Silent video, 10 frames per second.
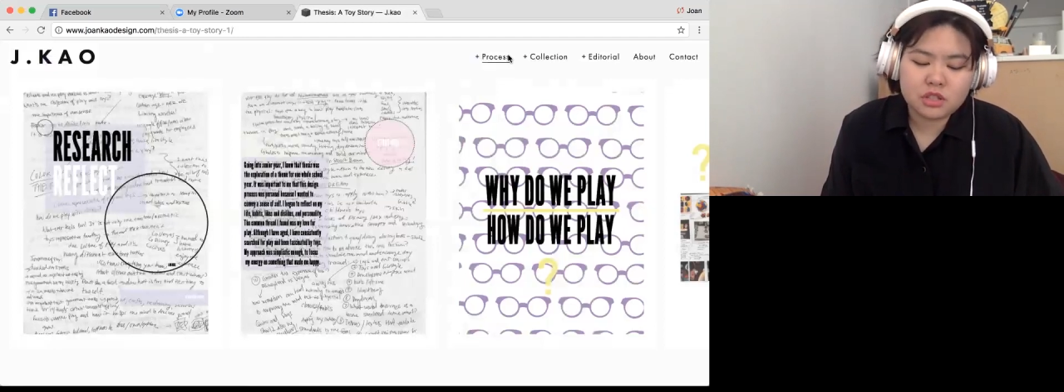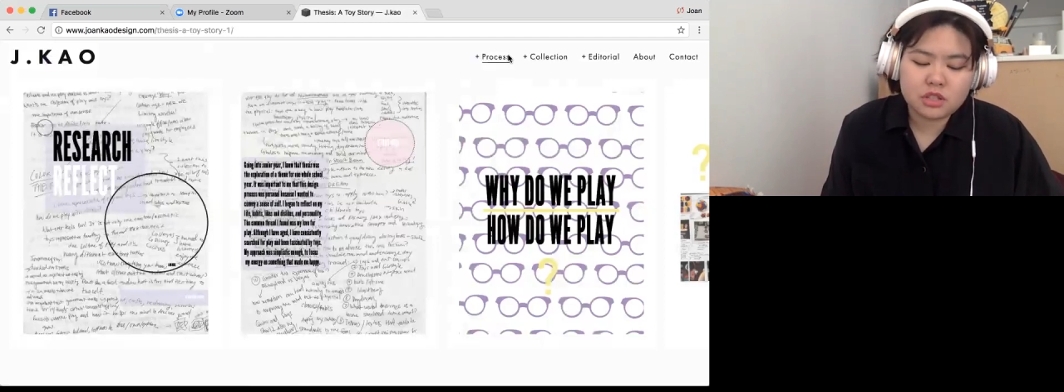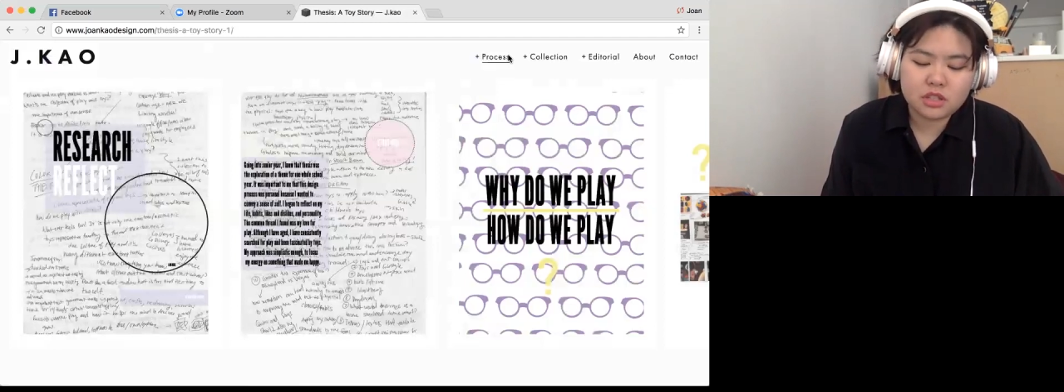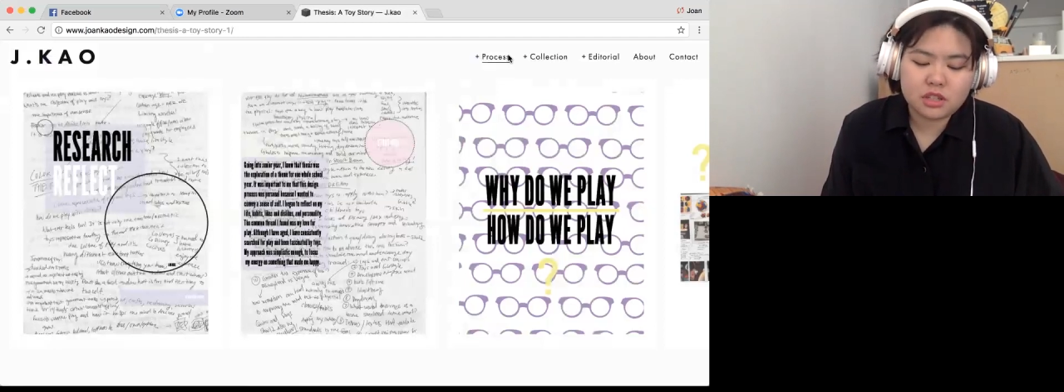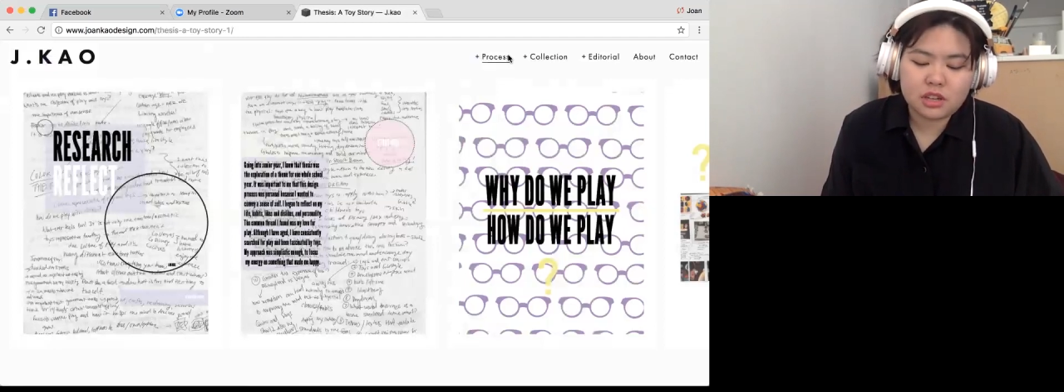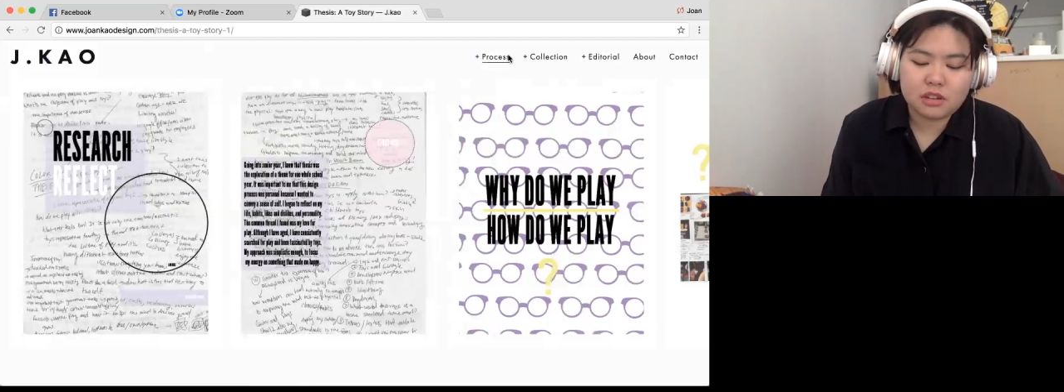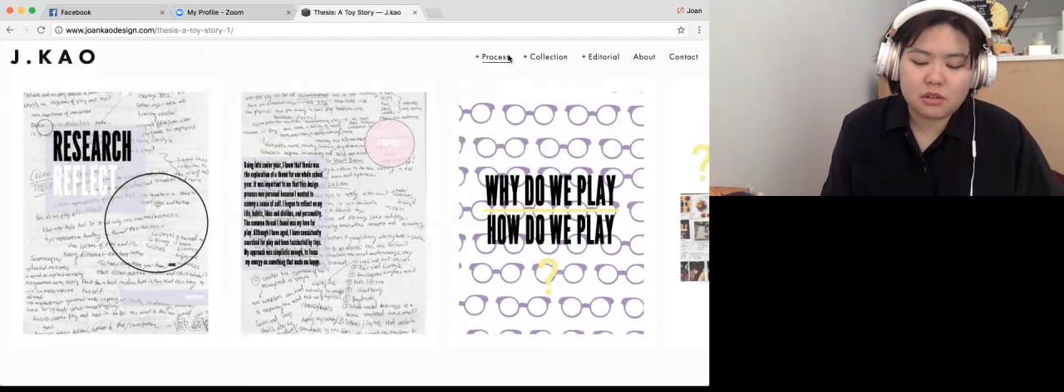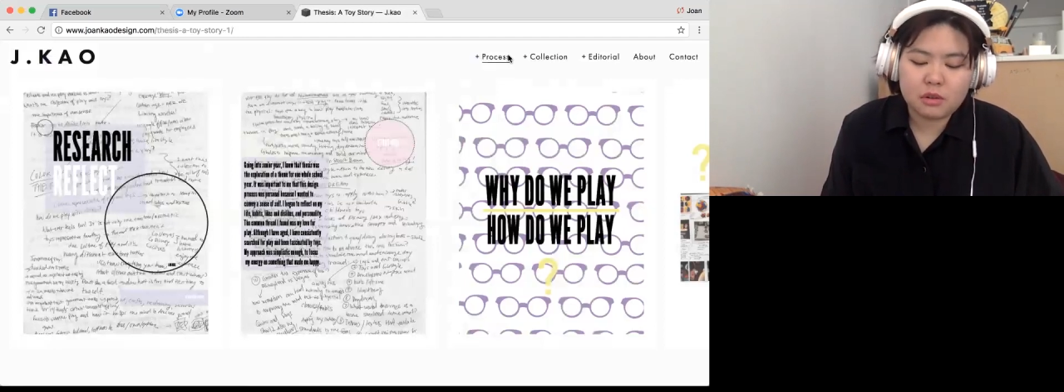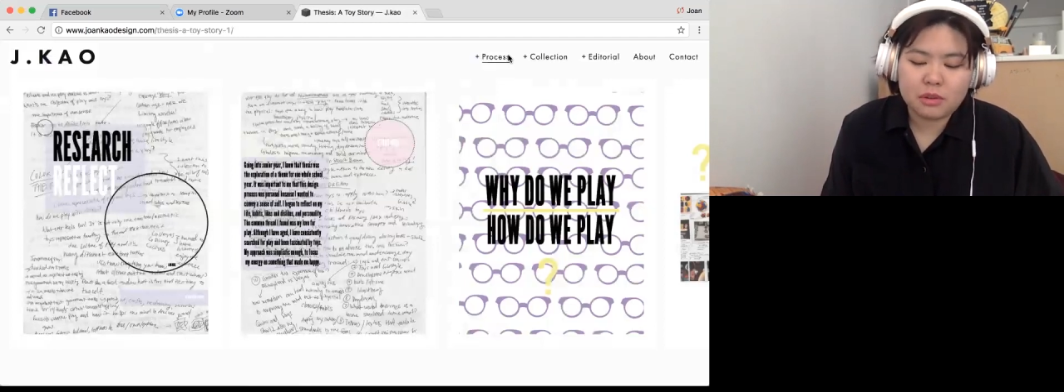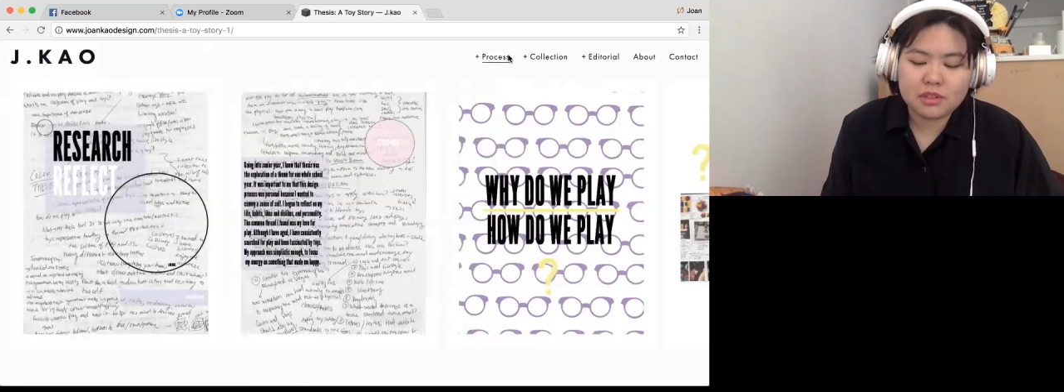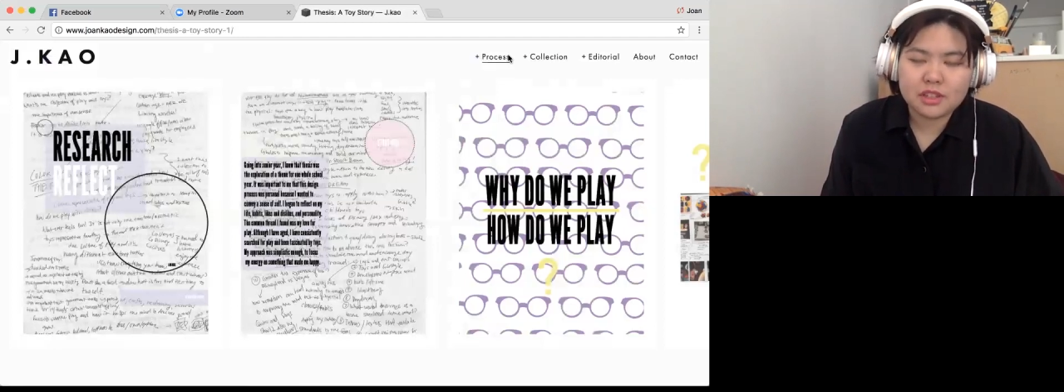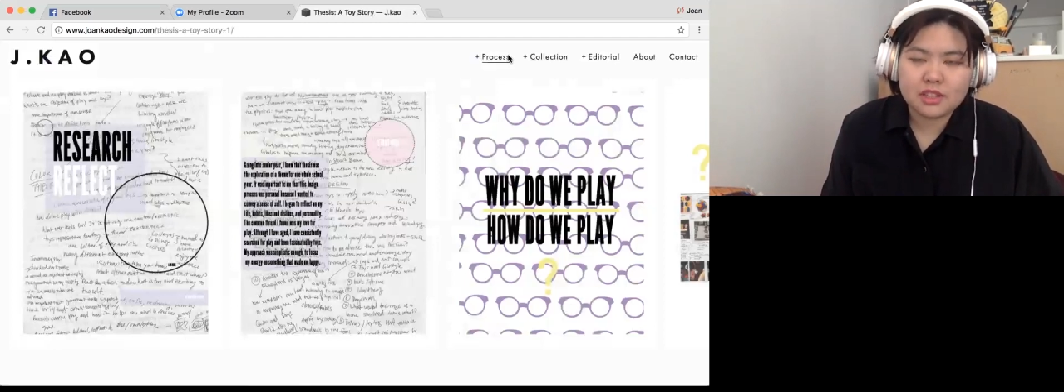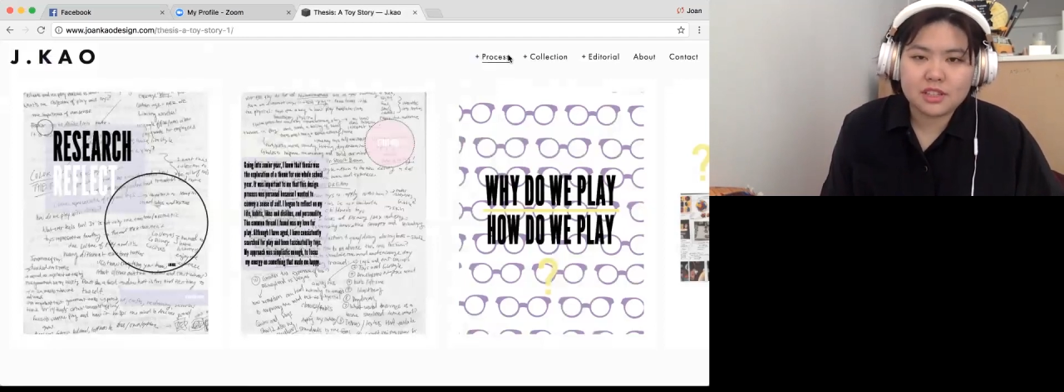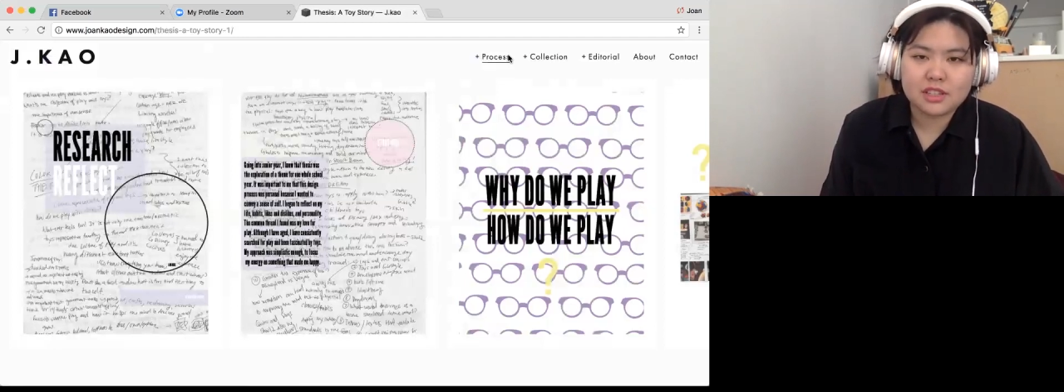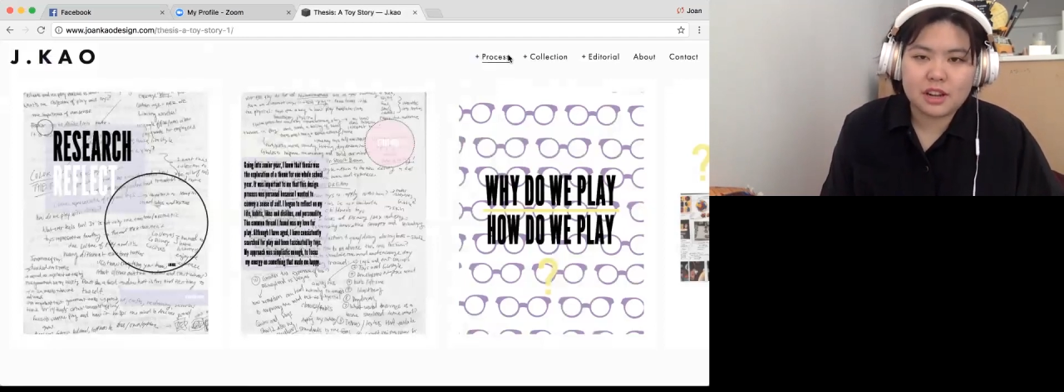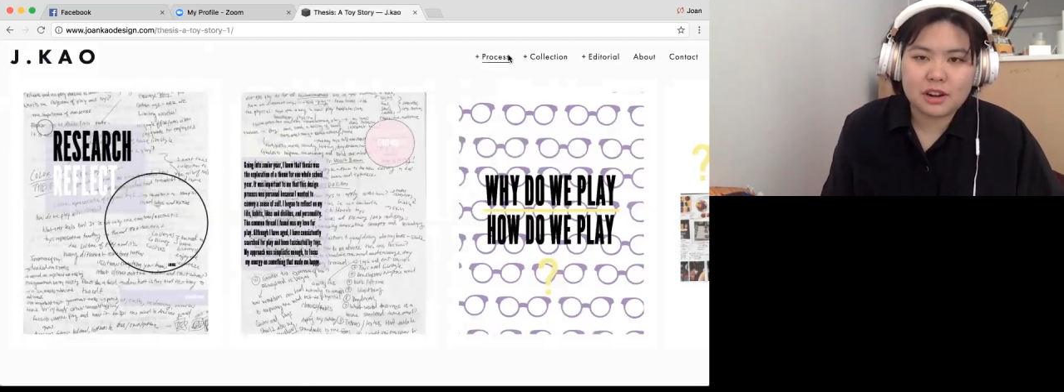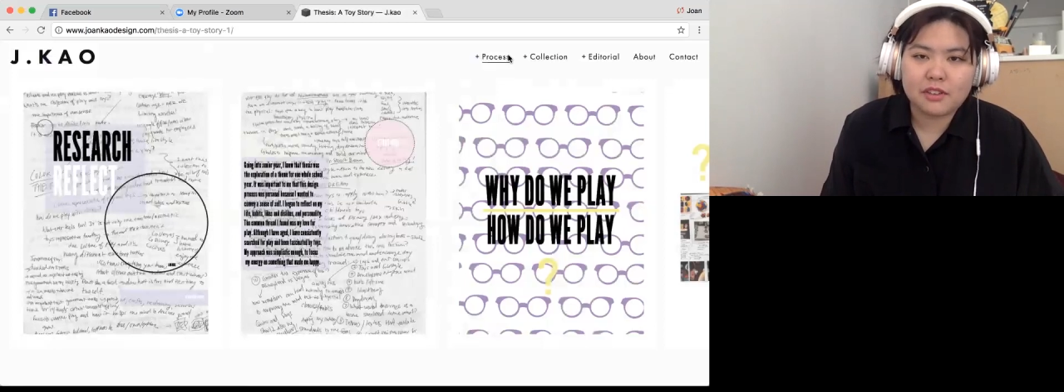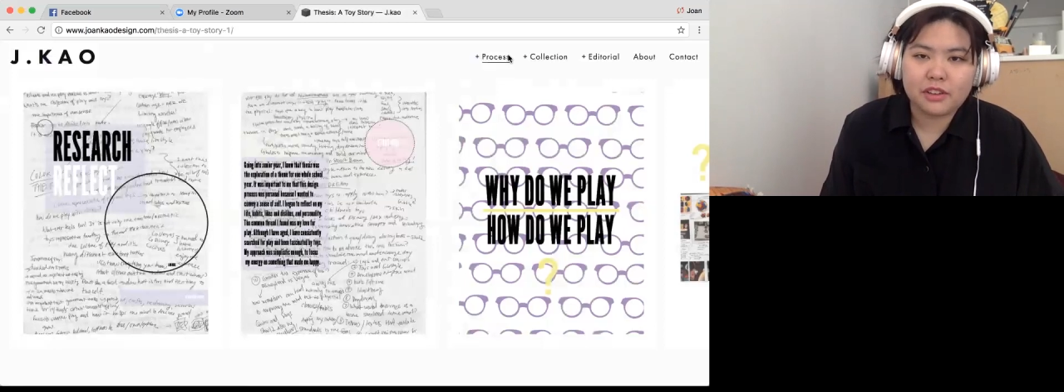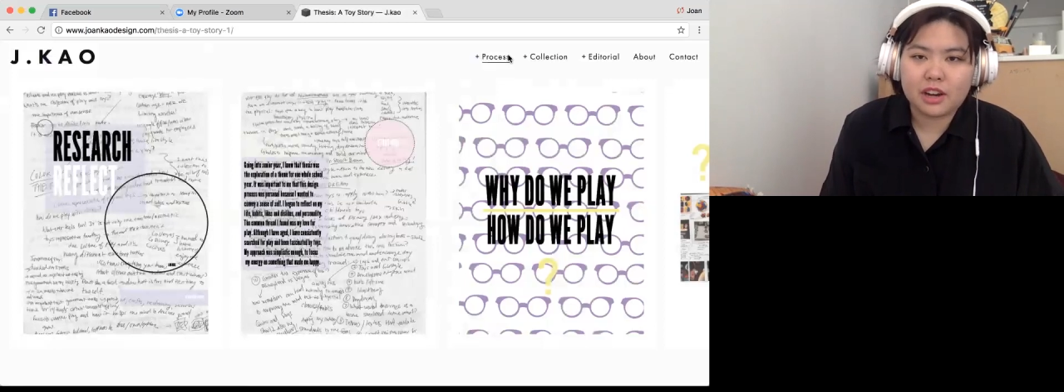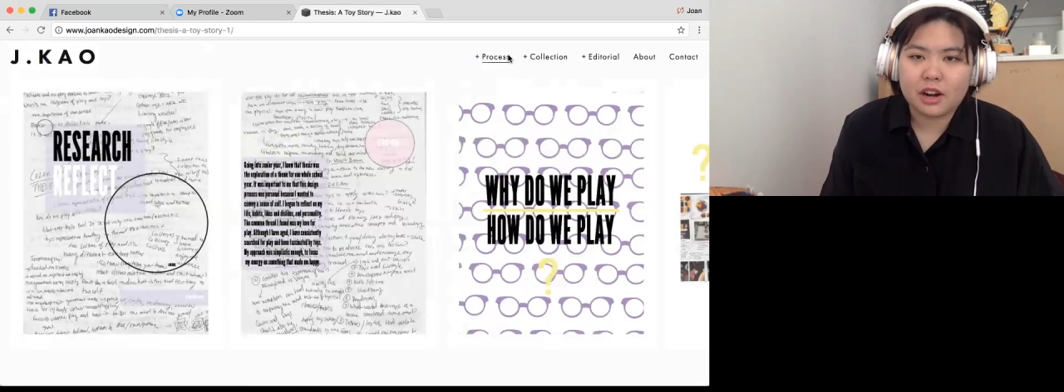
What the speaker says: it's like yeah, no one wants to like sit down and have like an